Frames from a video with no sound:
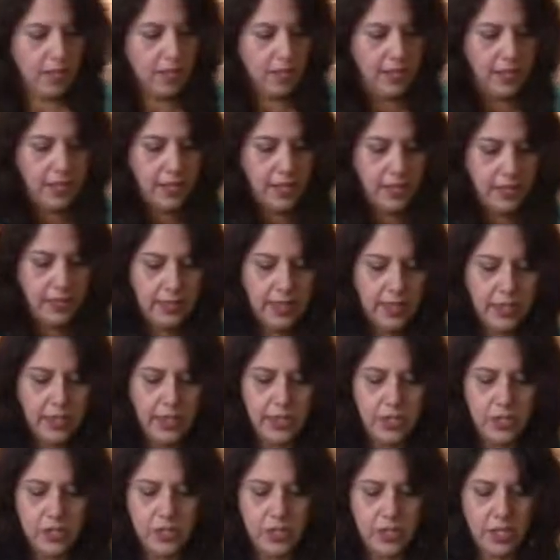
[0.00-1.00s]
And I think
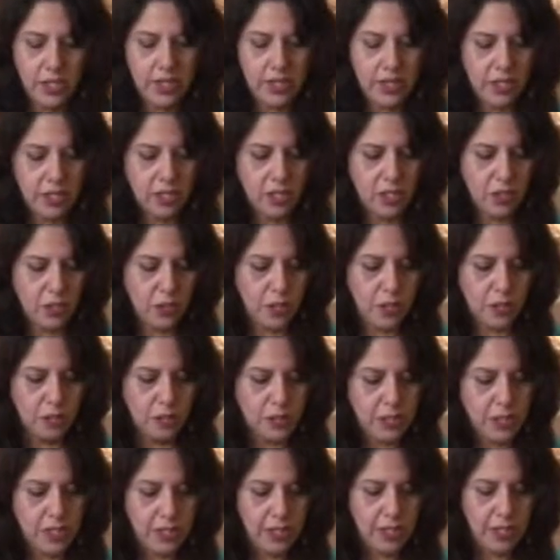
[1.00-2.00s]
our chicken is
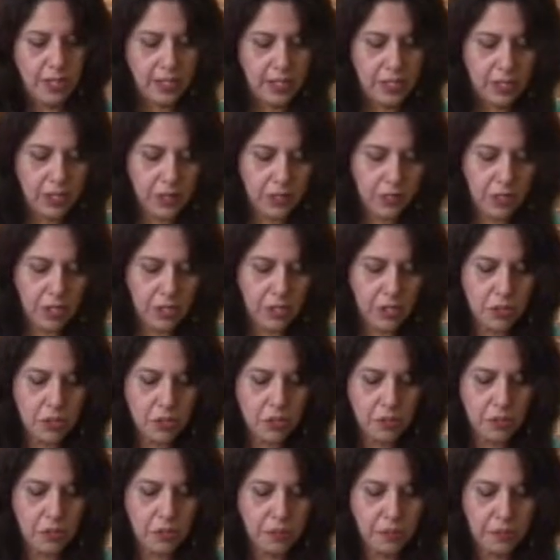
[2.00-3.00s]
almost done. I just want to
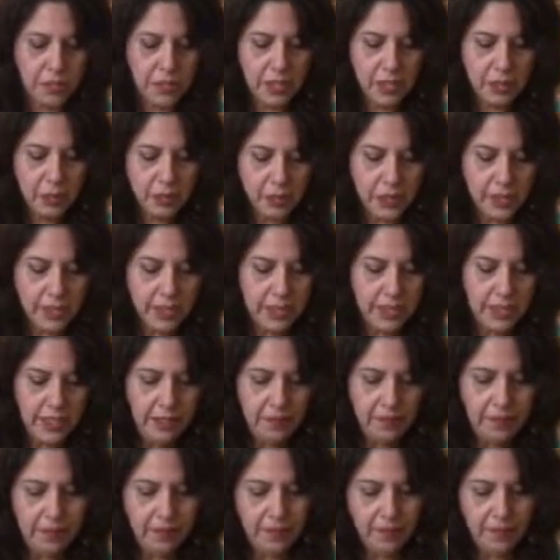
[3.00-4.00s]
show you pretty quickly.
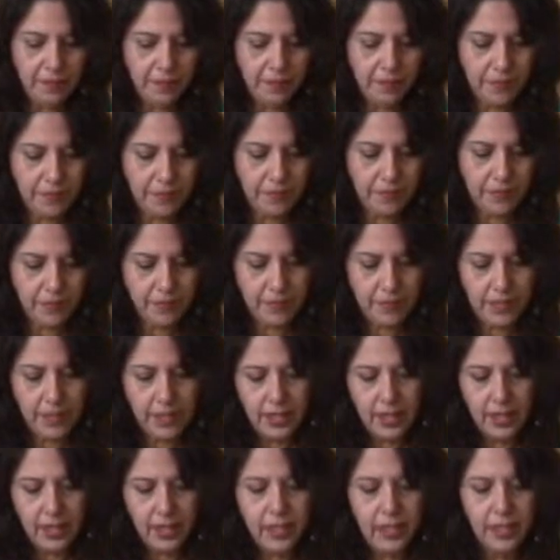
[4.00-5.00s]

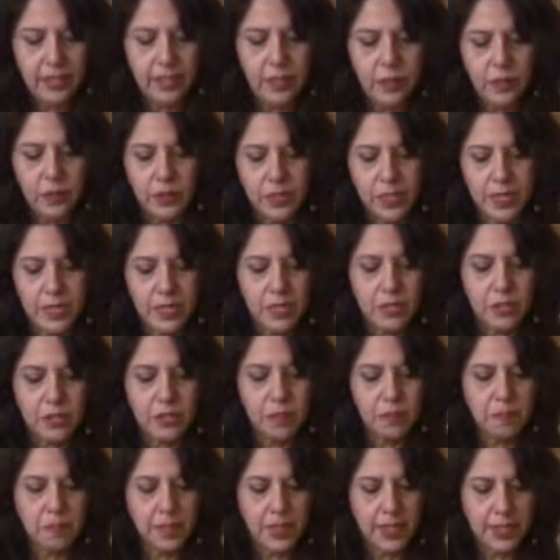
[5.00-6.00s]
And then we'll start
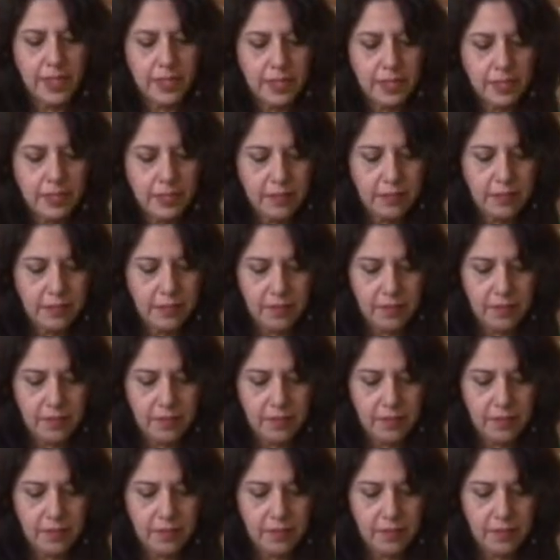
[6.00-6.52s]
to plate.